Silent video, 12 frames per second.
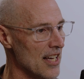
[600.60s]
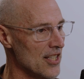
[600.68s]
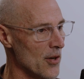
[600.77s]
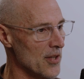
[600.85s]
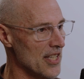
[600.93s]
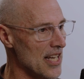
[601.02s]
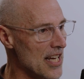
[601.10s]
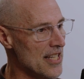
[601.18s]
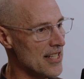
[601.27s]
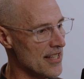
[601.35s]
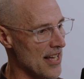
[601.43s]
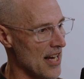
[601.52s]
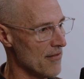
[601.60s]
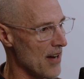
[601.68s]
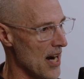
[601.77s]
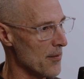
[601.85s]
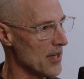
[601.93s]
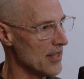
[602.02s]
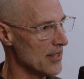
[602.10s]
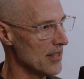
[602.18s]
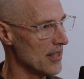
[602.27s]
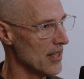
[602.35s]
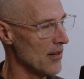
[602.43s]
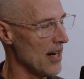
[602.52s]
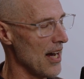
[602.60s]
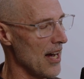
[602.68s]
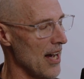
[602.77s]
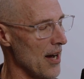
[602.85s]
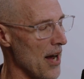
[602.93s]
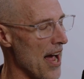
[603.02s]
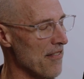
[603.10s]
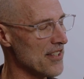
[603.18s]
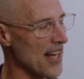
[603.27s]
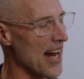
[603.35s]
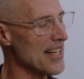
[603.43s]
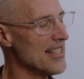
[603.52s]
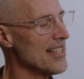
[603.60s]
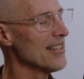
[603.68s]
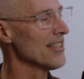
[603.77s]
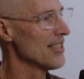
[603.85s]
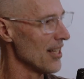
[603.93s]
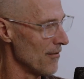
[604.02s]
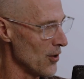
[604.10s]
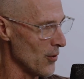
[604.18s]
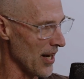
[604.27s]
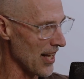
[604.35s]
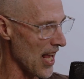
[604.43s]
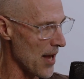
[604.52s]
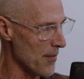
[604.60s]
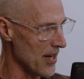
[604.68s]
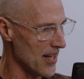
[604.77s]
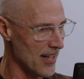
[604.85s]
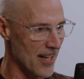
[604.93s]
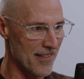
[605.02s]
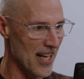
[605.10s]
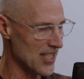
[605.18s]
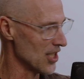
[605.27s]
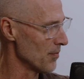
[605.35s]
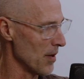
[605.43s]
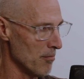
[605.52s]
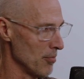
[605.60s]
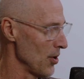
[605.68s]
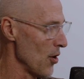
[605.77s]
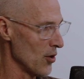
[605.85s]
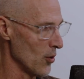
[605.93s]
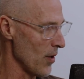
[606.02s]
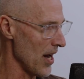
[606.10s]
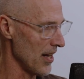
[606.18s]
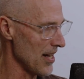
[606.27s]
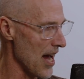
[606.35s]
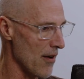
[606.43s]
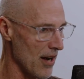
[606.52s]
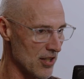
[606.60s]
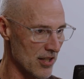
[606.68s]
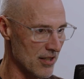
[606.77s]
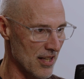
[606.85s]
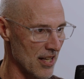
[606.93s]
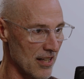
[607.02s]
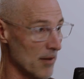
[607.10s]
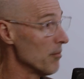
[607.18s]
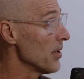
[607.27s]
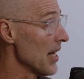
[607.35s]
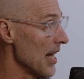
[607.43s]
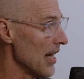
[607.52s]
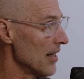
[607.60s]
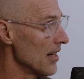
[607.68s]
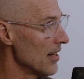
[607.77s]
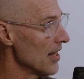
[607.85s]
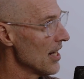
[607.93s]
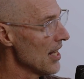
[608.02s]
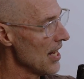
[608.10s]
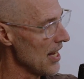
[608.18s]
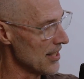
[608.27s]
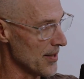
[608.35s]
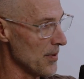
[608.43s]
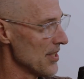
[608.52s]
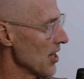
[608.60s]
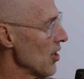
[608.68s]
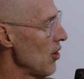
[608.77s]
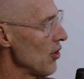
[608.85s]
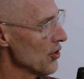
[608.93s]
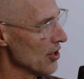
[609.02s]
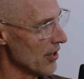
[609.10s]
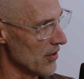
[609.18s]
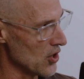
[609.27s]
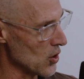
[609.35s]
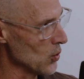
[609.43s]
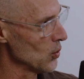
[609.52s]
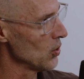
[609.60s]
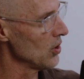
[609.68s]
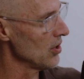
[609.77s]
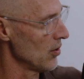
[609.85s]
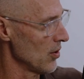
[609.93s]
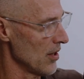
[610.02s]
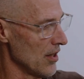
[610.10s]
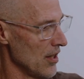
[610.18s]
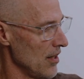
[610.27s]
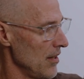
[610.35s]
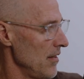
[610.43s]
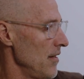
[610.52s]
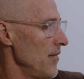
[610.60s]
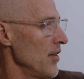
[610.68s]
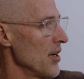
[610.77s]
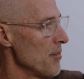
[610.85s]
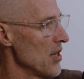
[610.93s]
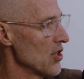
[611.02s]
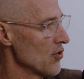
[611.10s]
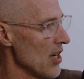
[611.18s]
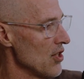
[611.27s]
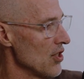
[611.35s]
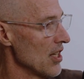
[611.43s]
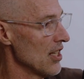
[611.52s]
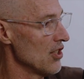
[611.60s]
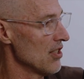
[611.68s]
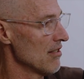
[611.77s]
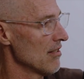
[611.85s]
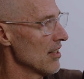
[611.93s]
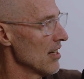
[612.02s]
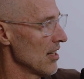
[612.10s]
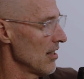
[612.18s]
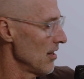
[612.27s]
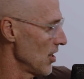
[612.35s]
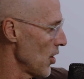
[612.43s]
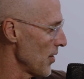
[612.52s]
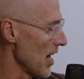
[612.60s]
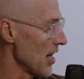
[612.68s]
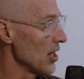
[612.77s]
so it's easy in that environment to go, I had this idealistic view when I came in, and that's just been blown away. And now I just can complain. And sometimes the culture of a school or of an administration can just go to that